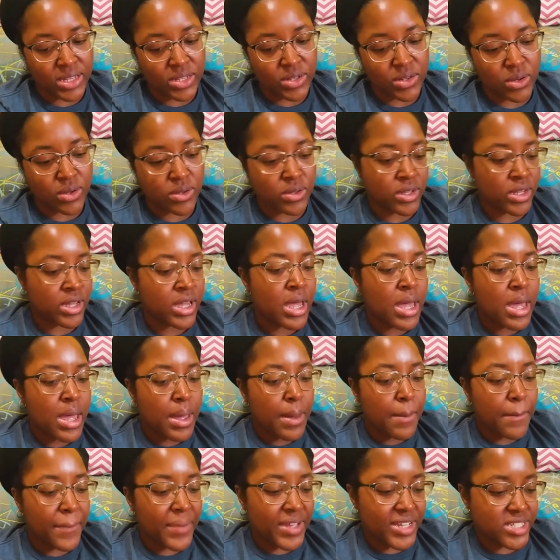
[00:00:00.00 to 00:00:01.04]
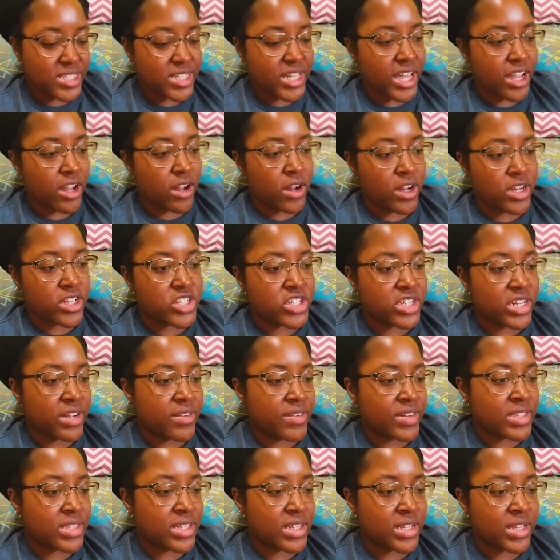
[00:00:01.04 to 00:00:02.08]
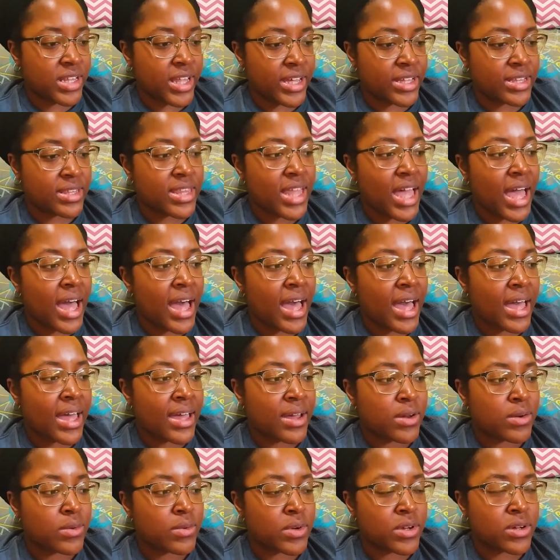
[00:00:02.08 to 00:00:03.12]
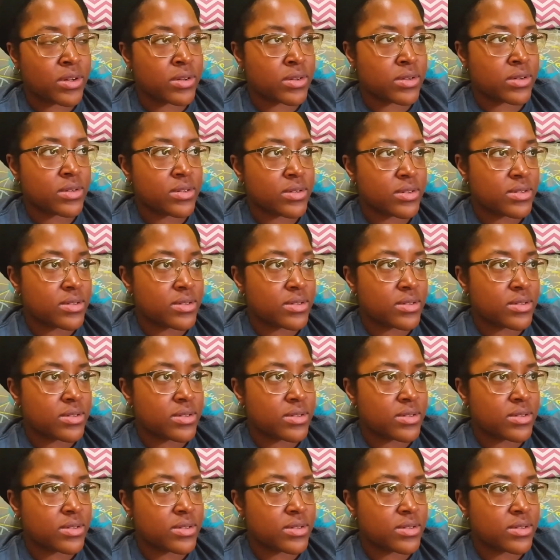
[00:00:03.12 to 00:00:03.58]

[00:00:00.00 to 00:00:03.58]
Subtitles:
you know, the miscarriage and everything like that. Well,